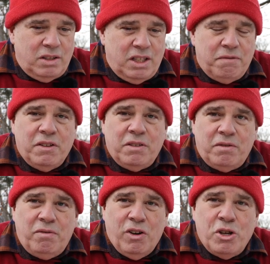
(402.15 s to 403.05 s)
different
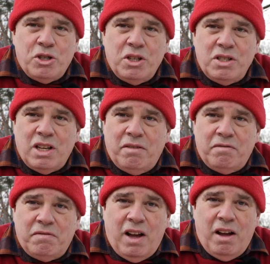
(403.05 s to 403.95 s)
versions
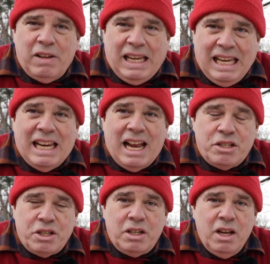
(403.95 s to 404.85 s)
of a heat
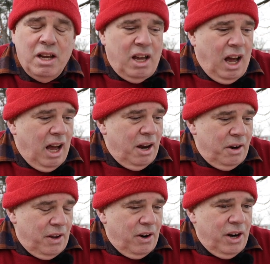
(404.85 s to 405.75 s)
engine.
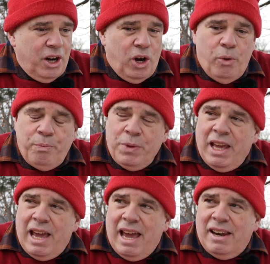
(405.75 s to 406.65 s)
There you go.
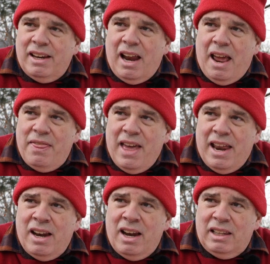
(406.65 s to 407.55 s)
And
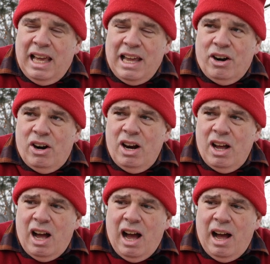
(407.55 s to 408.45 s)
then later,
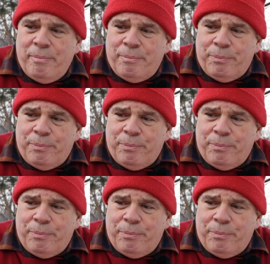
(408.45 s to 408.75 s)
now